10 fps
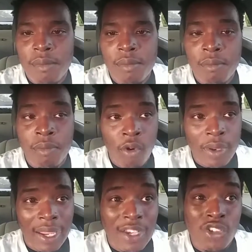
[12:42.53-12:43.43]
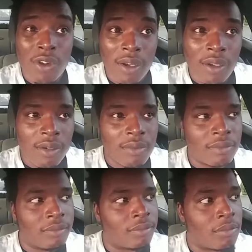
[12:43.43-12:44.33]
Broke and trucker,
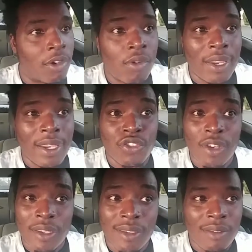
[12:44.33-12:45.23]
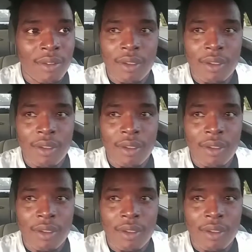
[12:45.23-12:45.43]
broke and trucking.